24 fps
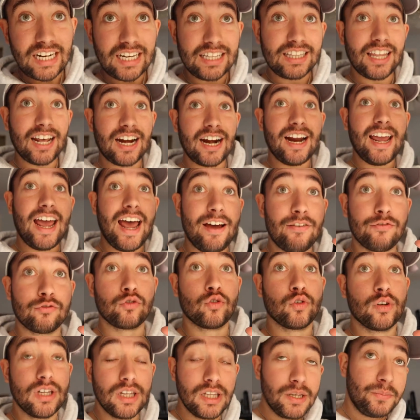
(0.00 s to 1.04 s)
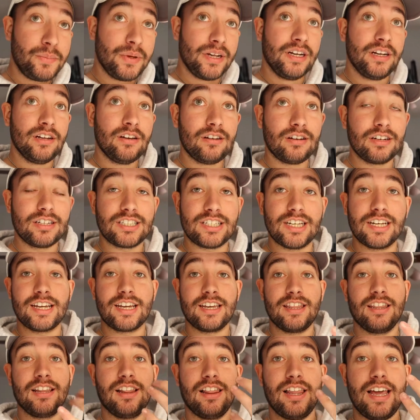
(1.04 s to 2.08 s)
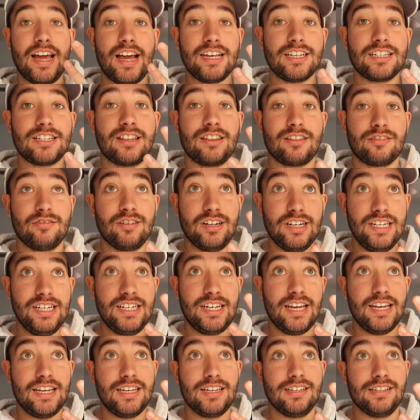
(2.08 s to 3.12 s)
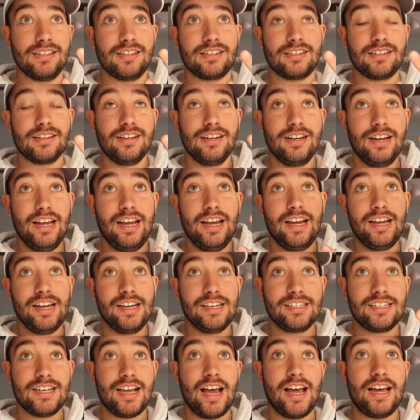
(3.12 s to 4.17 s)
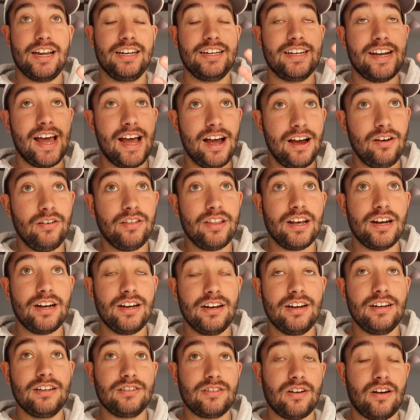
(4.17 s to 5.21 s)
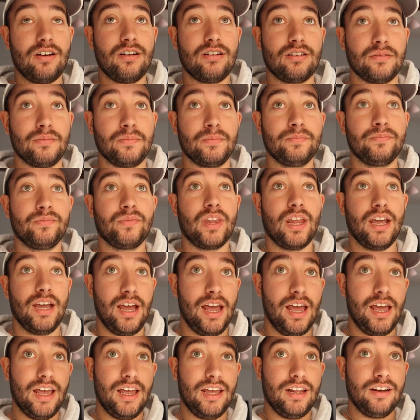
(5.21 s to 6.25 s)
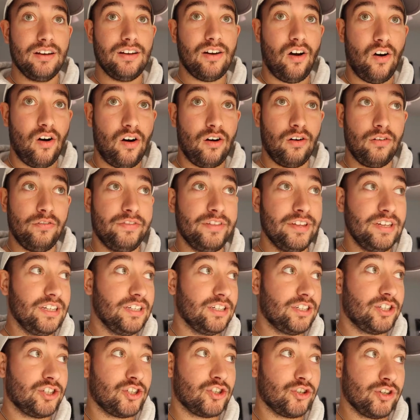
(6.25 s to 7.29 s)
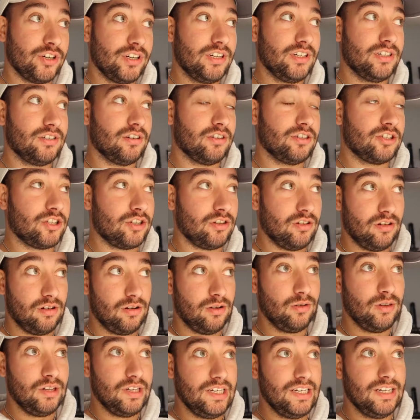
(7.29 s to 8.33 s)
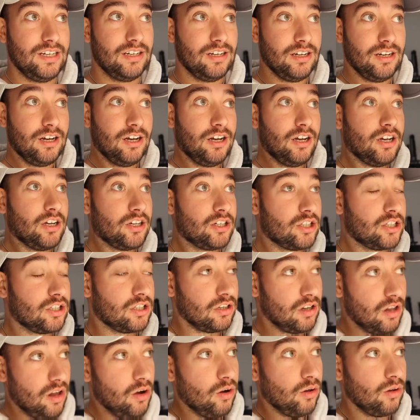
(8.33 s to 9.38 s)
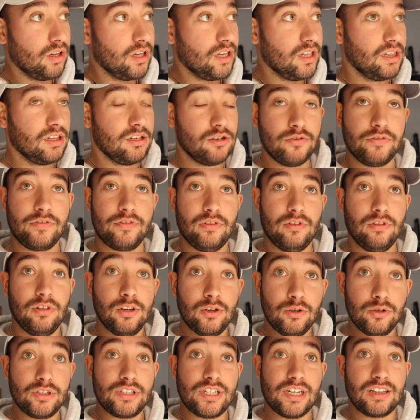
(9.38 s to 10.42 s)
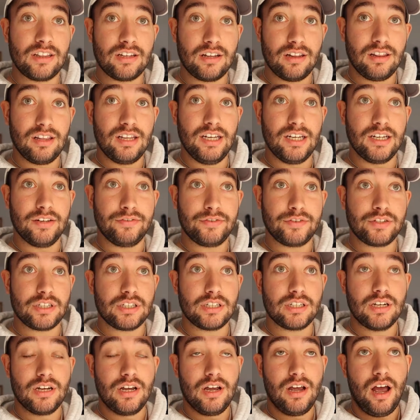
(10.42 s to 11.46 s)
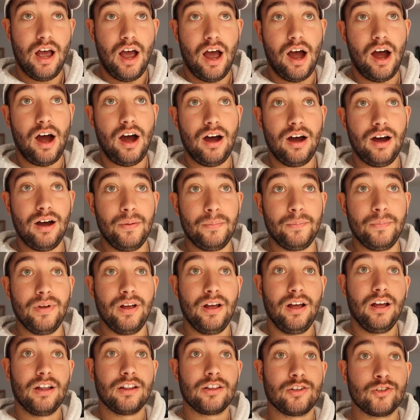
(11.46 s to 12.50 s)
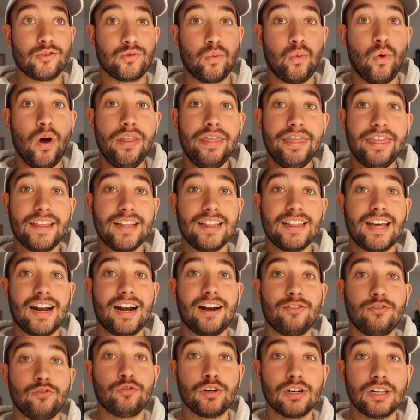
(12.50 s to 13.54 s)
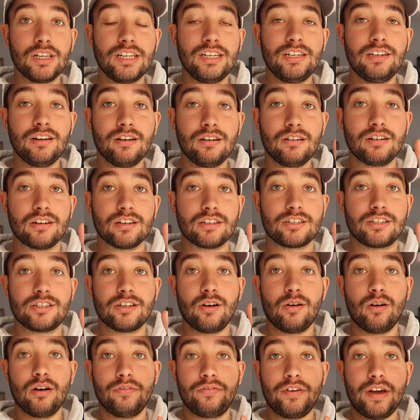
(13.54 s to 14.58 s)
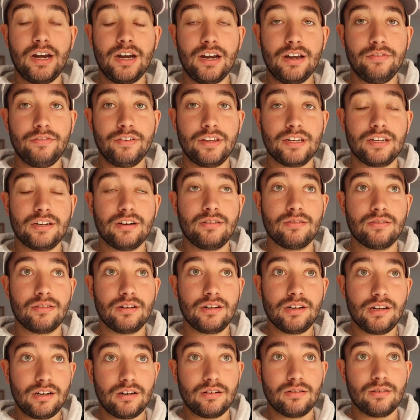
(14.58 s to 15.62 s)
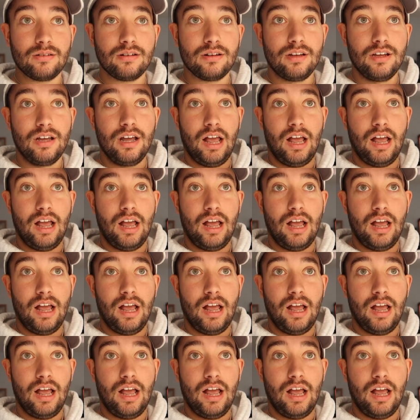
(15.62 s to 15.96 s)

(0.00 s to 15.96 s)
that I have really been noticing in the last 3 days is that now that it is autumn, and all of these trees are slowly losing the leaves, there's one thing that I really noticed. So if any of you don't know,